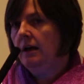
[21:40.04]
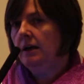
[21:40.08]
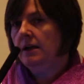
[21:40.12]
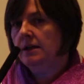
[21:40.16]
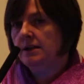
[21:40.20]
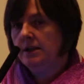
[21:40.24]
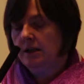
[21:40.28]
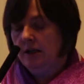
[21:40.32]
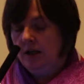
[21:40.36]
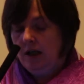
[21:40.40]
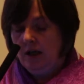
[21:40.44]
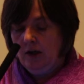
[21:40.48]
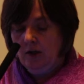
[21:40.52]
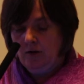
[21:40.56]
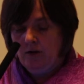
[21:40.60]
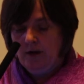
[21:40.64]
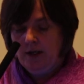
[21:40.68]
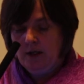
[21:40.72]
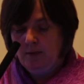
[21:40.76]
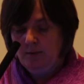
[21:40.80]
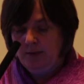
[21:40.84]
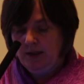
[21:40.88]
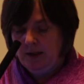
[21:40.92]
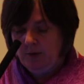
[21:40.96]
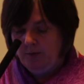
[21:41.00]
is
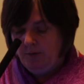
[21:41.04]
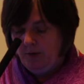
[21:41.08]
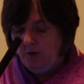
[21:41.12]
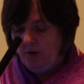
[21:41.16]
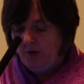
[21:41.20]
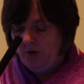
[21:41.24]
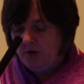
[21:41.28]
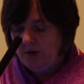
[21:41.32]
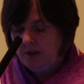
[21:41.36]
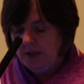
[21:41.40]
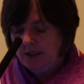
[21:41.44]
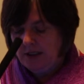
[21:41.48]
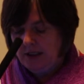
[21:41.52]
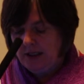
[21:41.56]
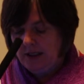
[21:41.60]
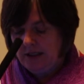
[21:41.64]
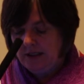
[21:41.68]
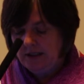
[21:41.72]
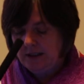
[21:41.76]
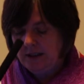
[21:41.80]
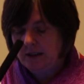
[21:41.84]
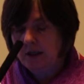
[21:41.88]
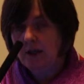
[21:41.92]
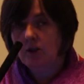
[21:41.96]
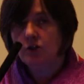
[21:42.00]
incredibly important,
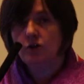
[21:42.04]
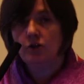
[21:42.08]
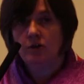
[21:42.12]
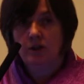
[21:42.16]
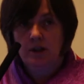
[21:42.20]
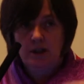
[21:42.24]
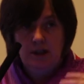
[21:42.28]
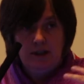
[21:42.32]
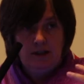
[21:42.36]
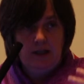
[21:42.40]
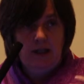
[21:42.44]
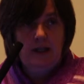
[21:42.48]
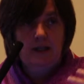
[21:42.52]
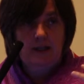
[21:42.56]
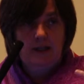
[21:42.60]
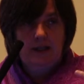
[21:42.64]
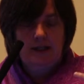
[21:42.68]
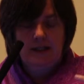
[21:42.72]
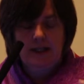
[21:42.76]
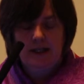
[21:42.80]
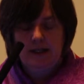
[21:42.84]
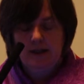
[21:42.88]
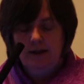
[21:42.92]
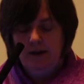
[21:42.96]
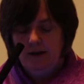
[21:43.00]
and so that the
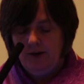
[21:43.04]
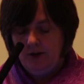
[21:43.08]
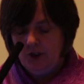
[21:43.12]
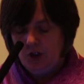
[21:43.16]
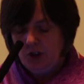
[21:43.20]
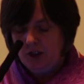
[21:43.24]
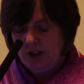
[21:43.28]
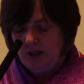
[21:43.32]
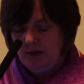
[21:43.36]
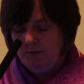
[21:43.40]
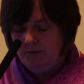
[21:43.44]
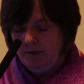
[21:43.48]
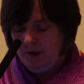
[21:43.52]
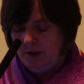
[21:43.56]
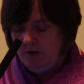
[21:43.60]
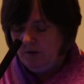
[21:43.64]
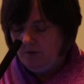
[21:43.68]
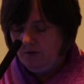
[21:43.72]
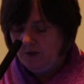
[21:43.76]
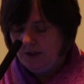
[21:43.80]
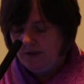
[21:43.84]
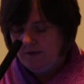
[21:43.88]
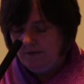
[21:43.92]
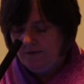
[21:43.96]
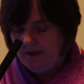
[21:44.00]
technologies can be
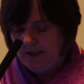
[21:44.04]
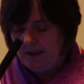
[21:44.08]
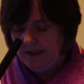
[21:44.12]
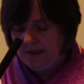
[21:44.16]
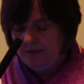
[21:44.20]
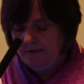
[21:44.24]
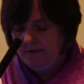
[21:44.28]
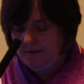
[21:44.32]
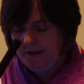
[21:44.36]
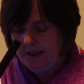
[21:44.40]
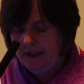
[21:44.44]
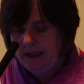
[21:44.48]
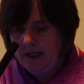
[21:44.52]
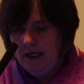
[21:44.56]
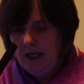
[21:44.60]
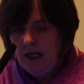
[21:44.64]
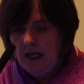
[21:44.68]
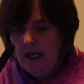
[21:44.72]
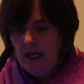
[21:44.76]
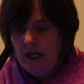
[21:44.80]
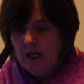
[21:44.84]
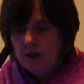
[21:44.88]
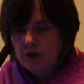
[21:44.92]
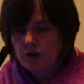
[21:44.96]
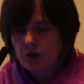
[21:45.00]
used effectively.
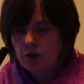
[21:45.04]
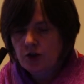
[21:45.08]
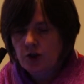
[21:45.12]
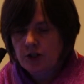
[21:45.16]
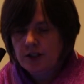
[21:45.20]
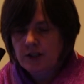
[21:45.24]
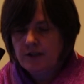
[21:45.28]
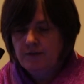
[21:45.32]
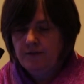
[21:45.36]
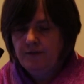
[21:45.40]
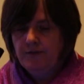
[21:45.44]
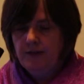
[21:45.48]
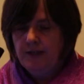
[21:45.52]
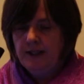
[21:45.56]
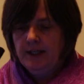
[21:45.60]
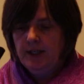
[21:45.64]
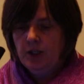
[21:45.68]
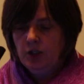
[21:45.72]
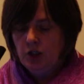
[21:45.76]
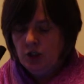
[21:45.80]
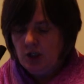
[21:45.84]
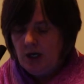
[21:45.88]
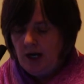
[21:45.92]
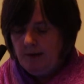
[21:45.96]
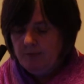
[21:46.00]
So just to
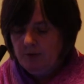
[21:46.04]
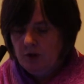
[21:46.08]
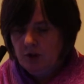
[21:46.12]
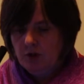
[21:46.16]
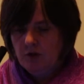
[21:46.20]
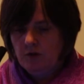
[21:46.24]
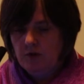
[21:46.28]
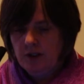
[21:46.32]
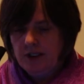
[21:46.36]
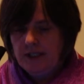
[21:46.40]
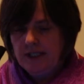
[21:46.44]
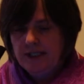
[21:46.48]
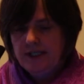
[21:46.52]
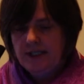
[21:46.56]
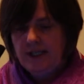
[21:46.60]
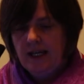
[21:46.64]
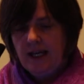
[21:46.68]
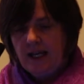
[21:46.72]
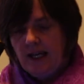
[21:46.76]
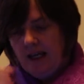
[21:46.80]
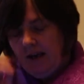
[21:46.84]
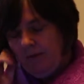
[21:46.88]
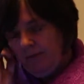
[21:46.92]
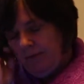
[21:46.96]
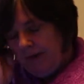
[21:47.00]
finish, I'm just going to
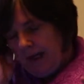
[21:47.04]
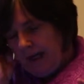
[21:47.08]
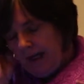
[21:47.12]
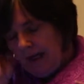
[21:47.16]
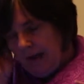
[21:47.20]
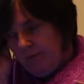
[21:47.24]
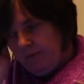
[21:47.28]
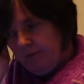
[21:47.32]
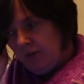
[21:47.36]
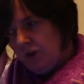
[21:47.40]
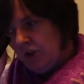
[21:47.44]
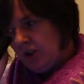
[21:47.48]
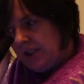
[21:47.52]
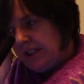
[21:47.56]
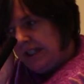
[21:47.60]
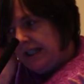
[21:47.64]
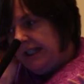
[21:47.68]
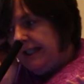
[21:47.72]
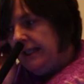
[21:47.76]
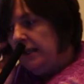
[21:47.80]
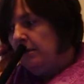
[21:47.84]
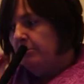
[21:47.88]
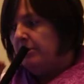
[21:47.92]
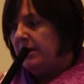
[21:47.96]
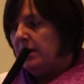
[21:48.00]
say just a
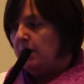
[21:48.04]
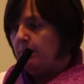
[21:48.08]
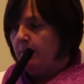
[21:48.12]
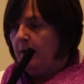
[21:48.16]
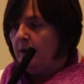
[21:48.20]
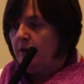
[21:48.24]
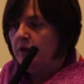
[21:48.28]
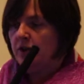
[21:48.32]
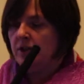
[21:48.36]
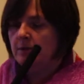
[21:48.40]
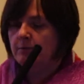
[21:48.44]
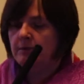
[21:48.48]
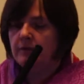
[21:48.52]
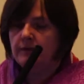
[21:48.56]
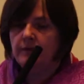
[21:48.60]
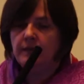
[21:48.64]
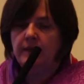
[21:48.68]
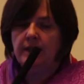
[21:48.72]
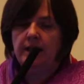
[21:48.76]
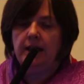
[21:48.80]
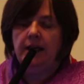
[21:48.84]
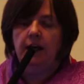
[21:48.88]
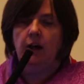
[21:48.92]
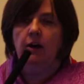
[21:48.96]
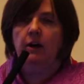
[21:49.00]
little bit about some of
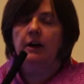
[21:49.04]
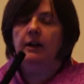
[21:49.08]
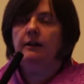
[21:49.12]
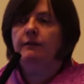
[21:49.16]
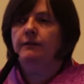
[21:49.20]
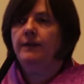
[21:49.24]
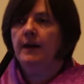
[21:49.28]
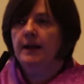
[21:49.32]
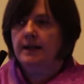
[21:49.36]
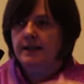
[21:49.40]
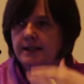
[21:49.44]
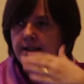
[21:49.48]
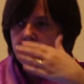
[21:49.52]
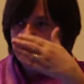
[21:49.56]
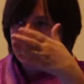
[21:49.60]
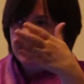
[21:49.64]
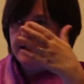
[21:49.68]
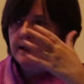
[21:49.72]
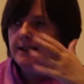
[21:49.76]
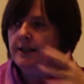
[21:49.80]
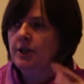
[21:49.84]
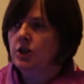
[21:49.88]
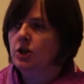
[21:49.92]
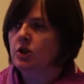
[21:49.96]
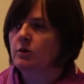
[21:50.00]
the early findings, because
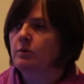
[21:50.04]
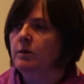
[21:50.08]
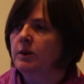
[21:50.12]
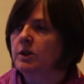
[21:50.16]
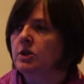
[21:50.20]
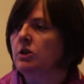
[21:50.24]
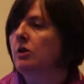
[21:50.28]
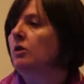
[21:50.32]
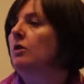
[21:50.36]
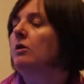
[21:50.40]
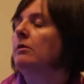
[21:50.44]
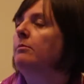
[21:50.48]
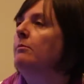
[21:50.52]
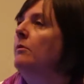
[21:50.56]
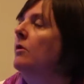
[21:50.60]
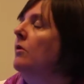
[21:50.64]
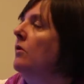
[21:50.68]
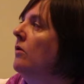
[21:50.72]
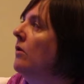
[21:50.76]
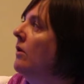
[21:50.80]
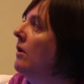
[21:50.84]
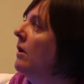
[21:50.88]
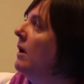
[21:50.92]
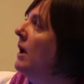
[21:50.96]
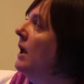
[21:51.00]
Alicia will talk
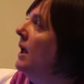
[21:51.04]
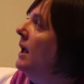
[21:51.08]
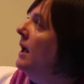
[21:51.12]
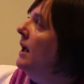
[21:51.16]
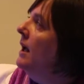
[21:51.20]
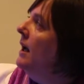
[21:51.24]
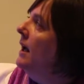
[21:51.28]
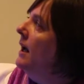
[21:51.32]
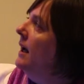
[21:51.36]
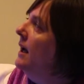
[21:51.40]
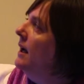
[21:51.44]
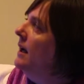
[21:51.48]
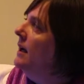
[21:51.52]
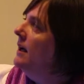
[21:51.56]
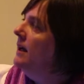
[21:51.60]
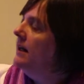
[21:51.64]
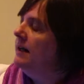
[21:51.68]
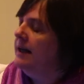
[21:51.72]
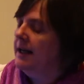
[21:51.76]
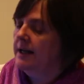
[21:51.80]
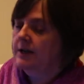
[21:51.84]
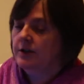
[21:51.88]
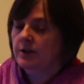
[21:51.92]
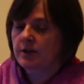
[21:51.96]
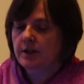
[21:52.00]
more
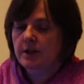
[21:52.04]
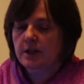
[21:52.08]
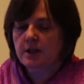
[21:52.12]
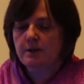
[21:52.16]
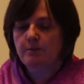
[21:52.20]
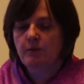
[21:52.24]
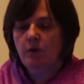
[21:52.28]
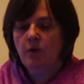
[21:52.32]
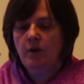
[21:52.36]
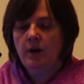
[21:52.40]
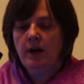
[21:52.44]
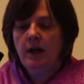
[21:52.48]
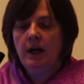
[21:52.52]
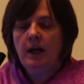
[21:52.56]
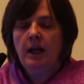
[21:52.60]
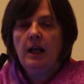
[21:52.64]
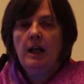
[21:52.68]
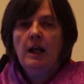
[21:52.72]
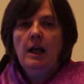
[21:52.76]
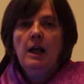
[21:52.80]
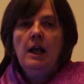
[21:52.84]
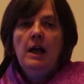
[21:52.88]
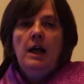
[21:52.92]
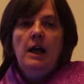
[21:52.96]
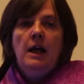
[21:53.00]
later this morning.
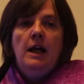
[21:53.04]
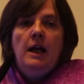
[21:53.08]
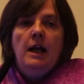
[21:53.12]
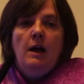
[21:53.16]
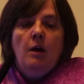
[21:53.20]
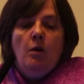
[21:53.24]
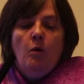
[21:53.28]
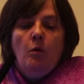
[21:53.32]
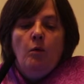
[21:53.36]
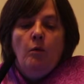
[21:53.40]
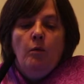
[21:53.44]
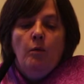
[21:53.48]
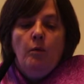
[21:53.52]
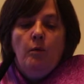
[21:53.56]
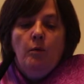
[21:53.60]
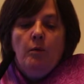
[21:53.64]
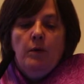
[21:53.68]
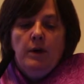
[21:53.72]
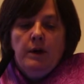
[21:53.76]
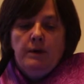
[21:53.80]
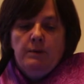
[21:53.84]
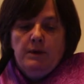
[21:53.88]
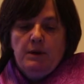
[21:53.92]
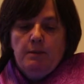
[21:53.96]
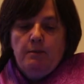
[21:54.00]

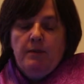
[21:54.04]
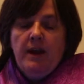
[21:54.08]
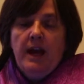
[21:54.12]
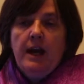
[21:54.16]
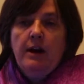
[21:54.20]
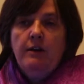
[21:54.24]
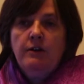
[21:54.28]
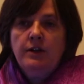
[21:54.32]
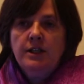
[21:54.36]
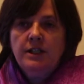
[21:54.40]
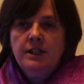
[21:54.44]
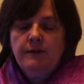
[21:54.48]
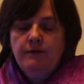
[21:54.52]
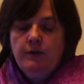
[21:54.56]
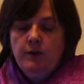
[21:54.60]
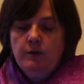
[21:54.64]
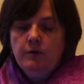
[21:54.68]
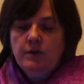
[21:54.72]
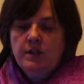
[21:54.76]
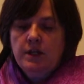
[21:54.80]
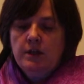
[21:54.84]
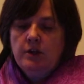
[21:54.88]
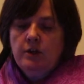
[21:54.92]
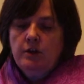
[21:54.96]
The parents' views